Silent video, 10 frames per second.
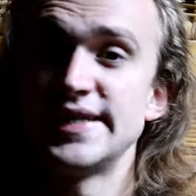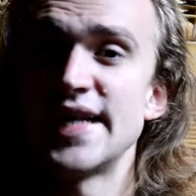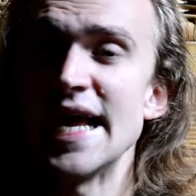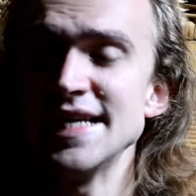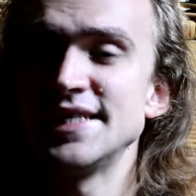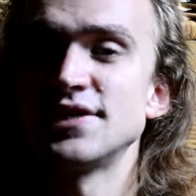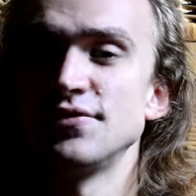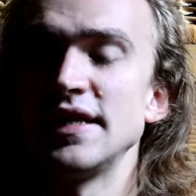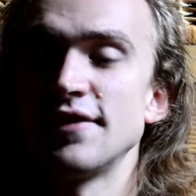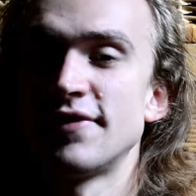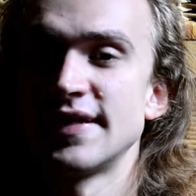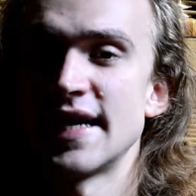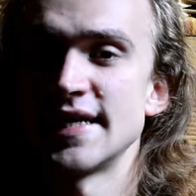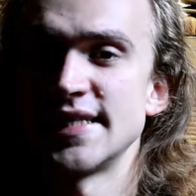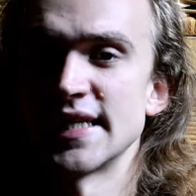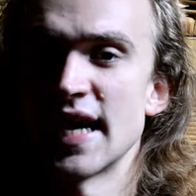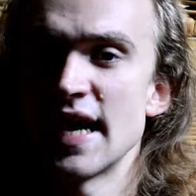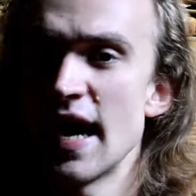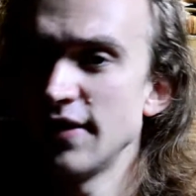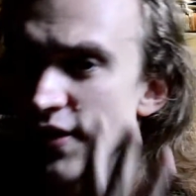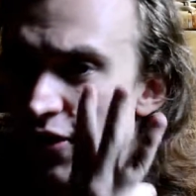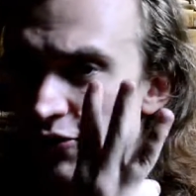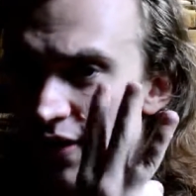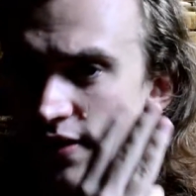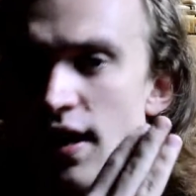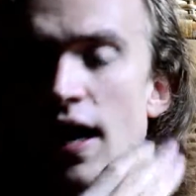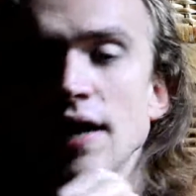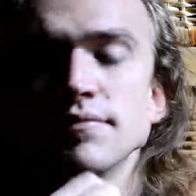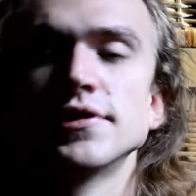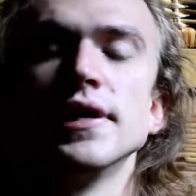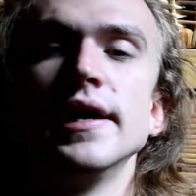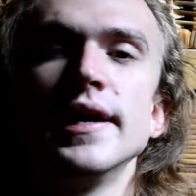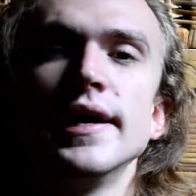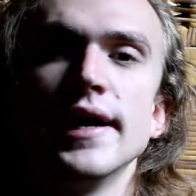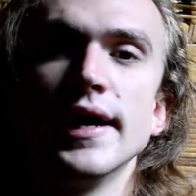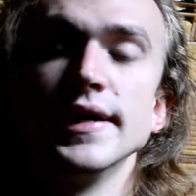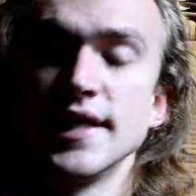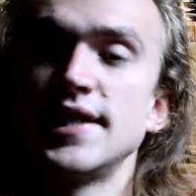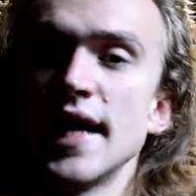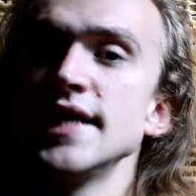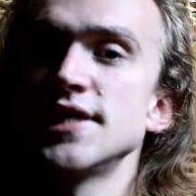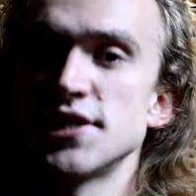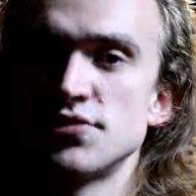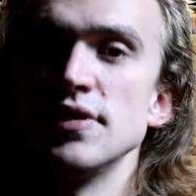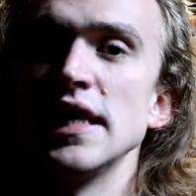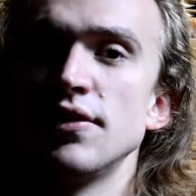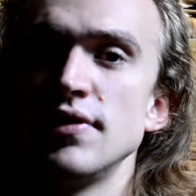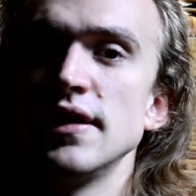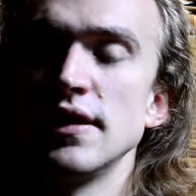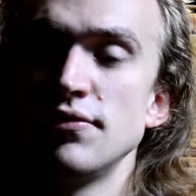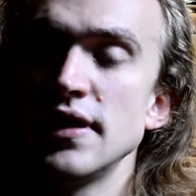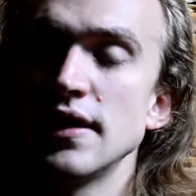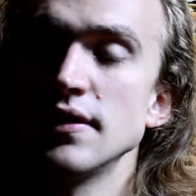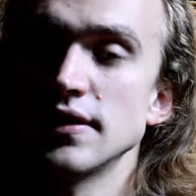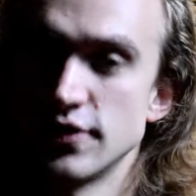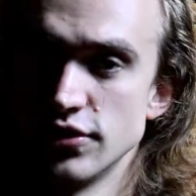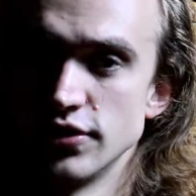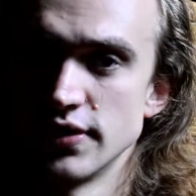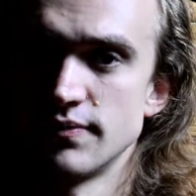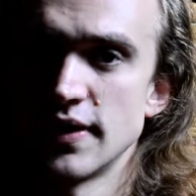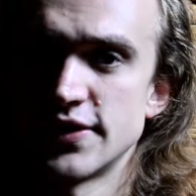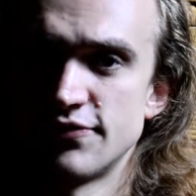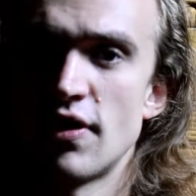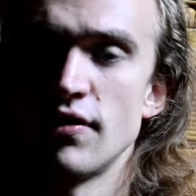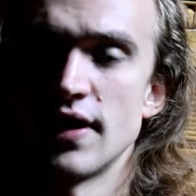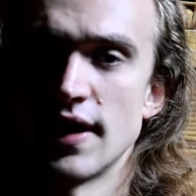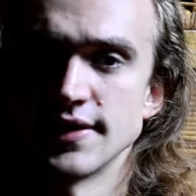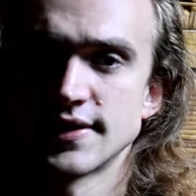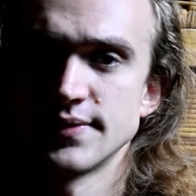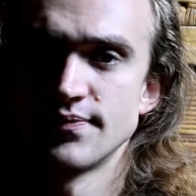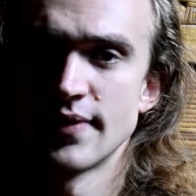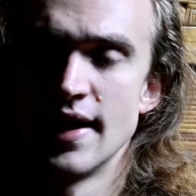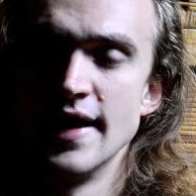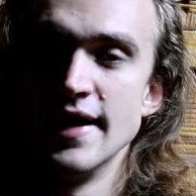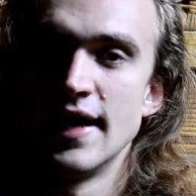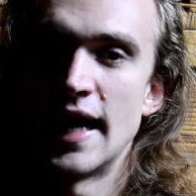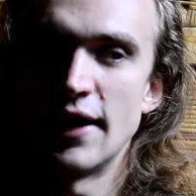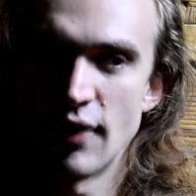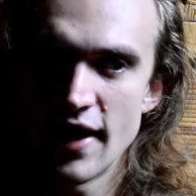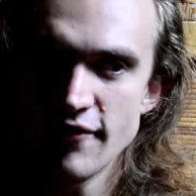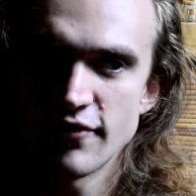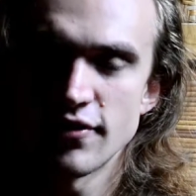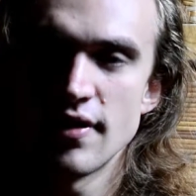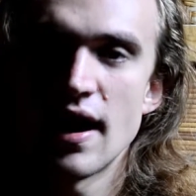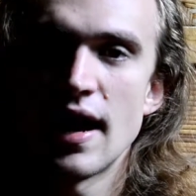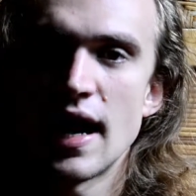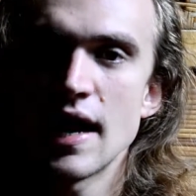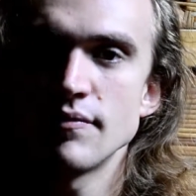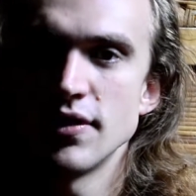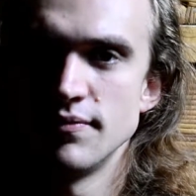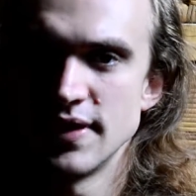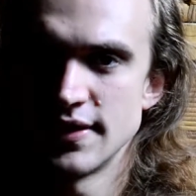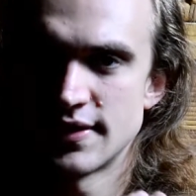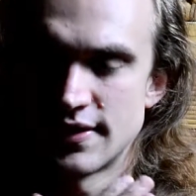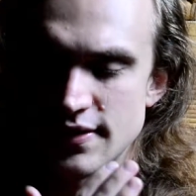taste is really fantastic. I had it 3 times. The taste is really good. It's very nice. However, I'm a bit